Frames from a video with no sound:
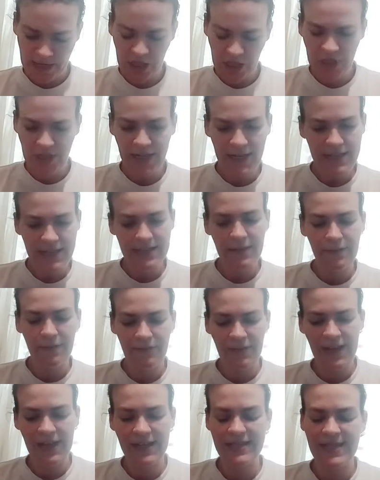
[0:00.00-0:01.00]
and she is
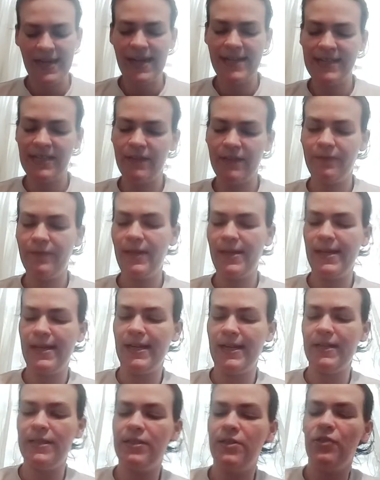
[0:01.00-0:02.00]
a fantastic
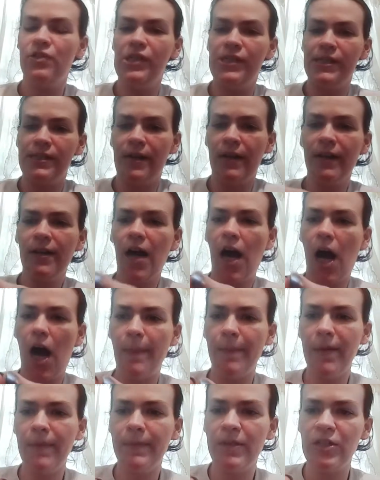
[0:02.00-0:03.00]
find. So she's not a
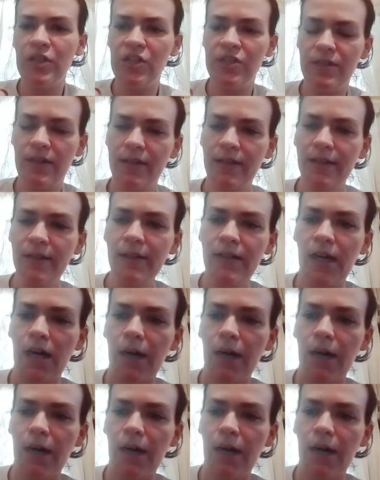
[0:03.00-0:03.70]
common, but she's not